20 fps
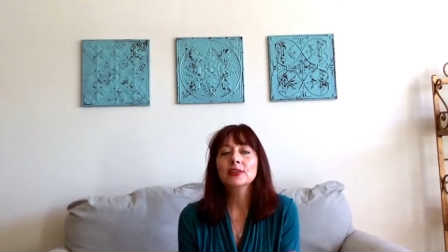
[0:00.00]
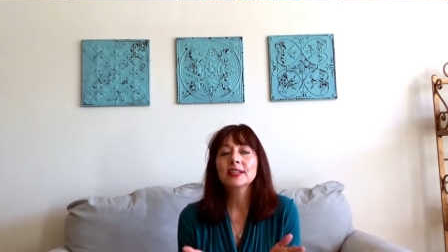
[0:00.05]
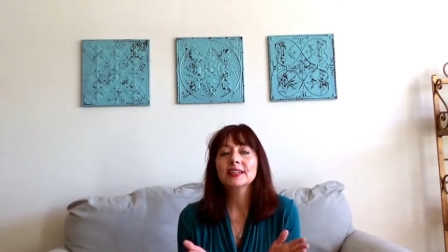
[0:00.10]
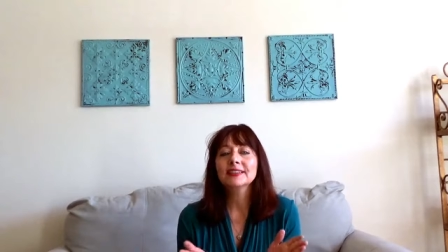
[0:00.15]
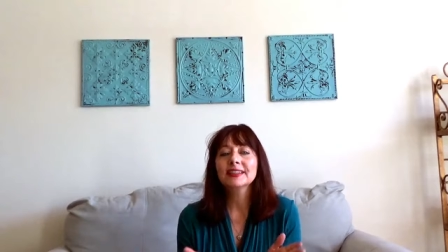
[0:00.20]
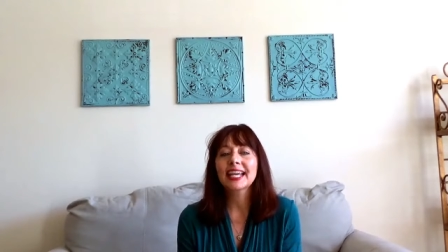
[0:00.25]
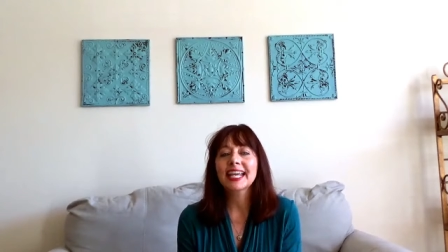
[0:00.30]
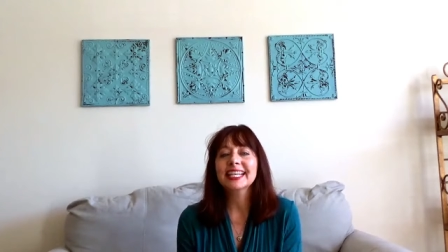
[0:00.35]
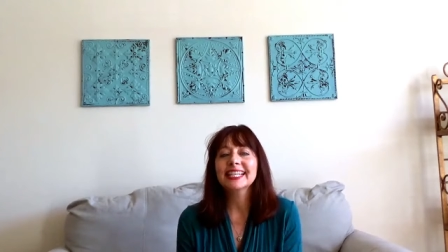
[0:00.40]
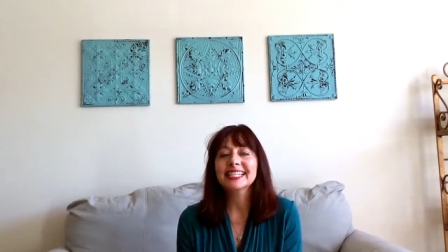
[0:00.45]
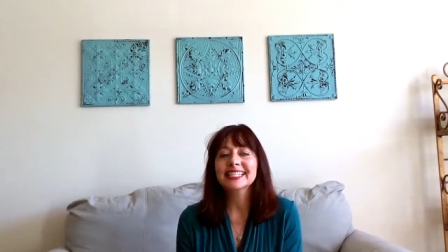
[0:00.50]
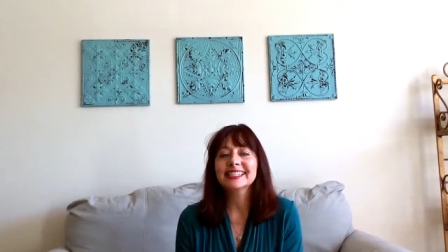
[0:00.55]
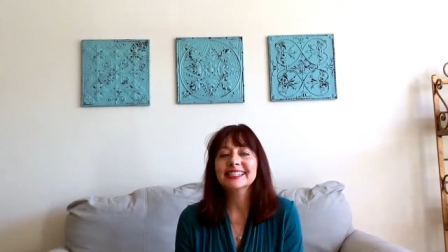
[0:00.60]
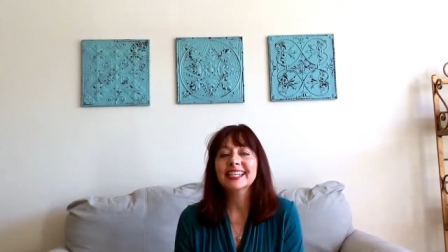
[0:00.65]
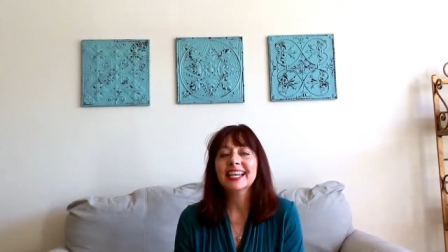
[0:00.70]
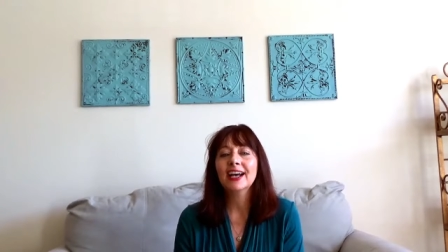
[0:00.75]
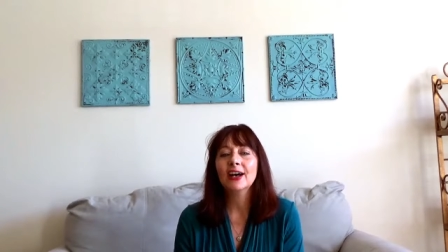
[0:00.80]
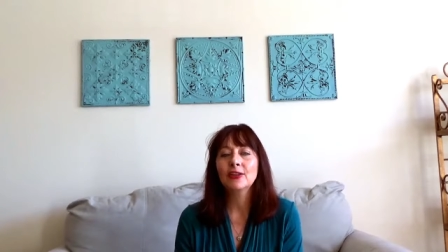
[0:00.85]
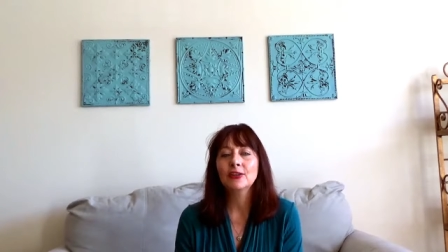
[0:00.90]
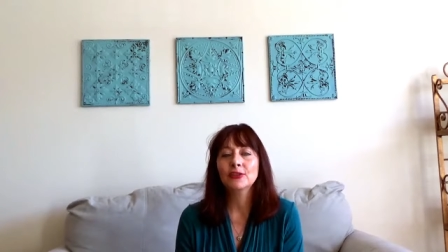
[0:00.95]
the latest
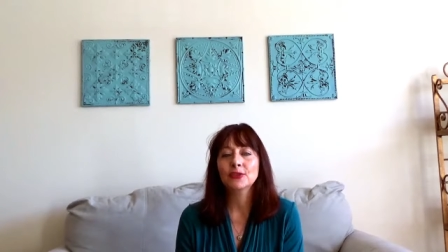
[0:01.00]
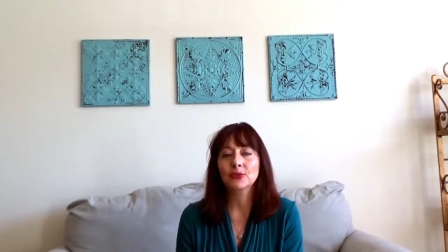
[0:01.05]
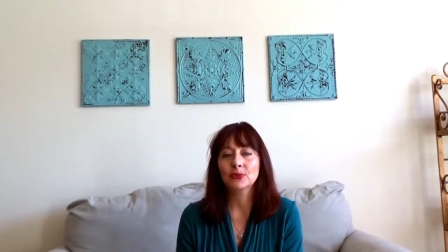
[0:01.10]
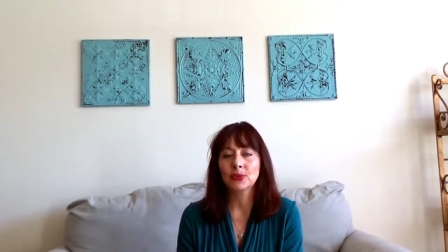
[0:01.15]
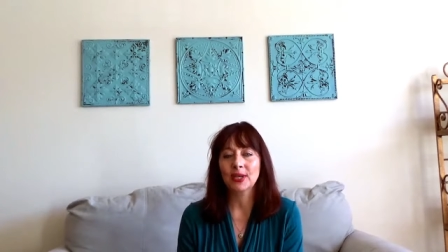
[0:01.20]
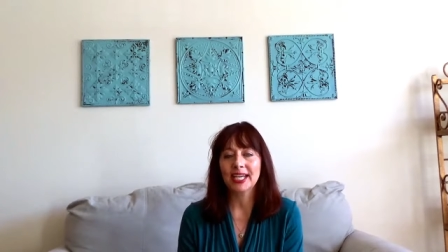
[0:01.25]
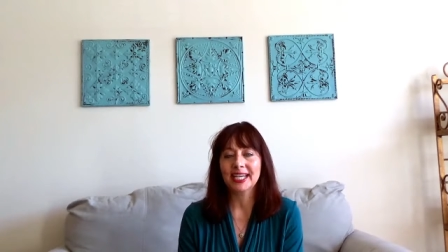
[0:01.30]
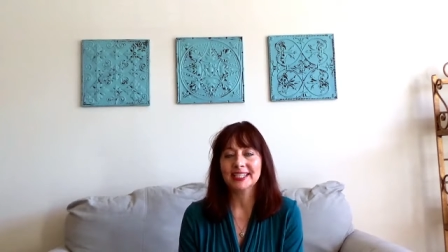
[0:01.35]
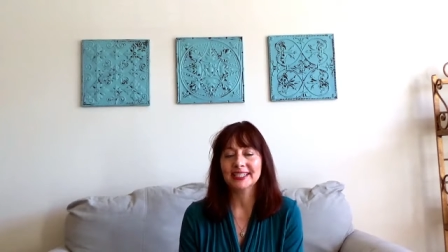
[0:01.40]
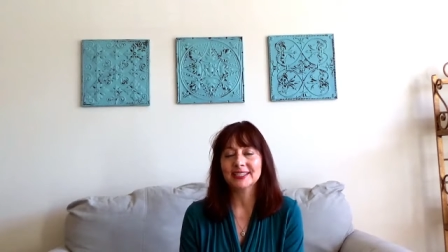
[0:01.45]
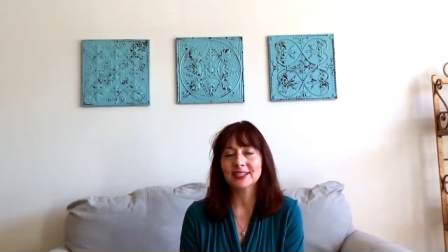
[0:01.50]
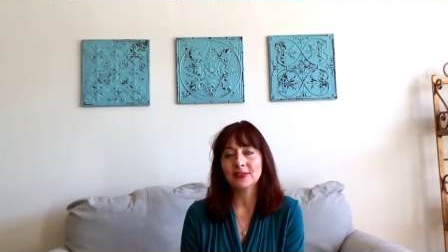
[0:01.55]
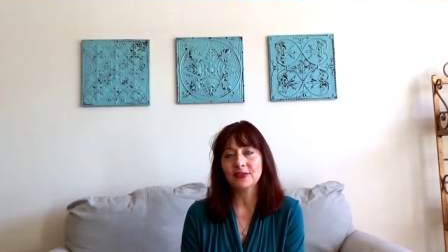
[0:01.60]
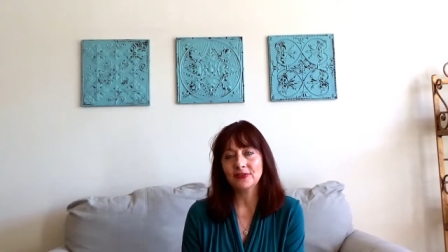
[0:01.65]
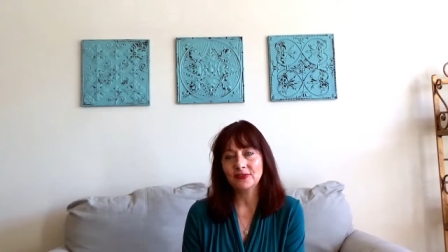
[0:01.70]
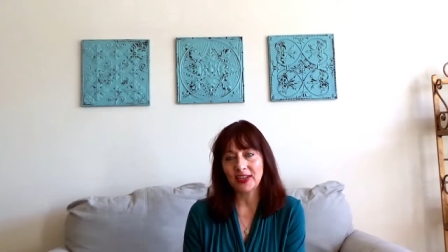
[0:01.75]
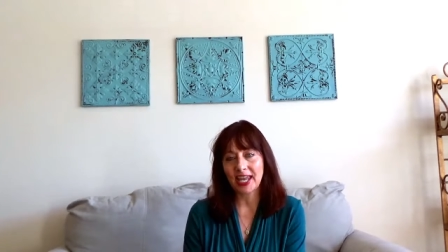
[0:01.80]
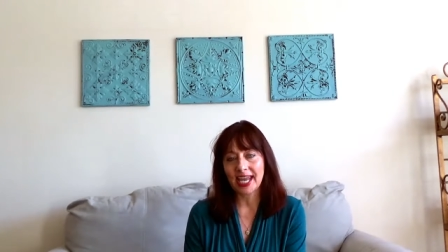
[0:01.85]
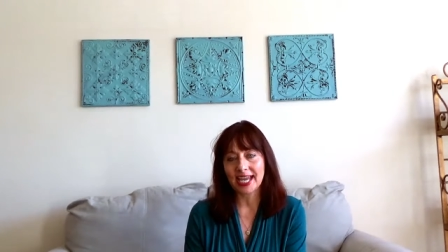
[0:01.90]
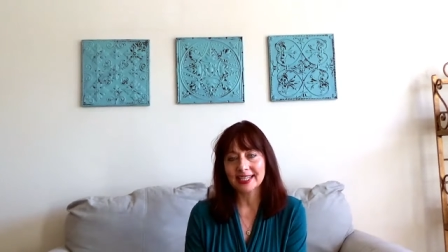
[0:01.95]
health craze of
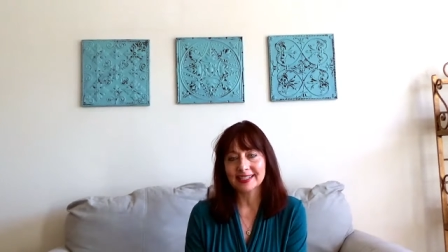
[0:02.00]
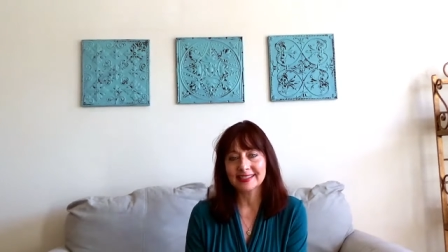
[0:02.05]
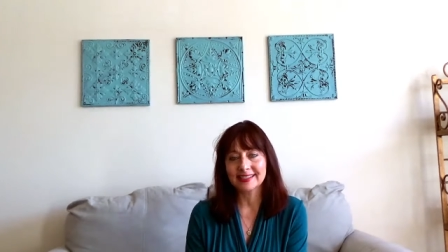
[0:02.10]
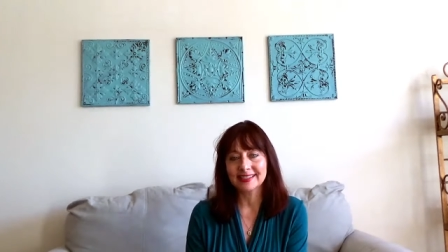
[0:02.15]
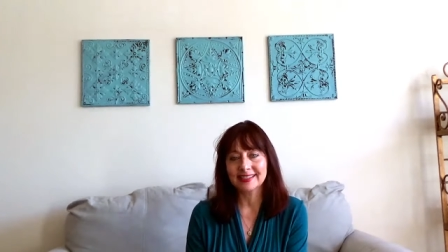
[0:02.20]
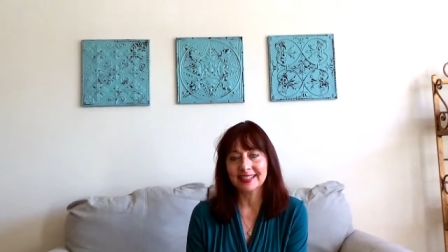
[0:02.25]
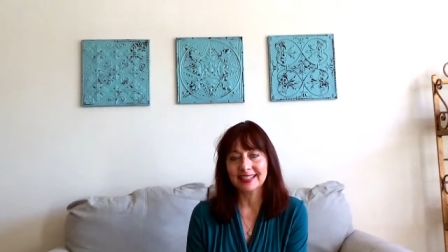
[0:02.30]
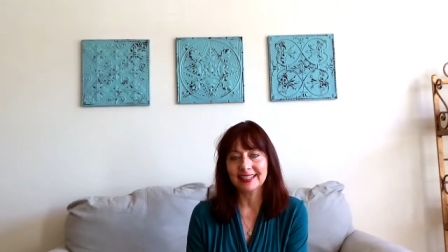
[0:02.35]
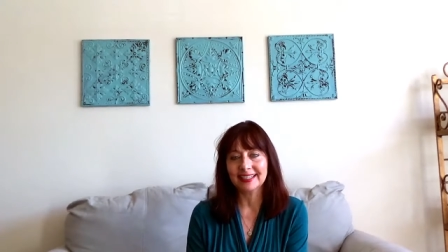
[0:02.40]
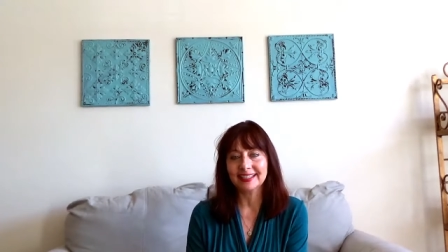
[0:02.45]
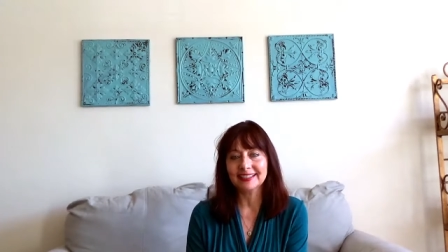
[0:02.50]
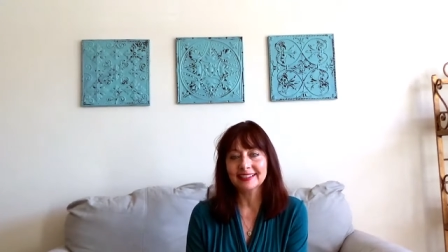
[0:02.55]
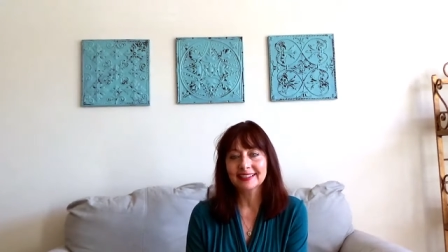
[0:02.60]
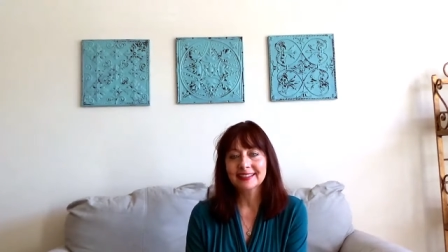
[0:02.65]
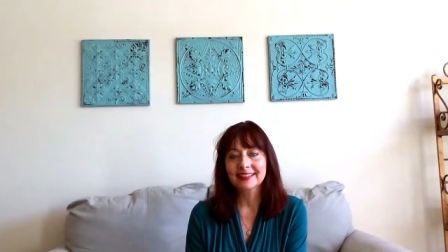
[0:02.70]
fasting,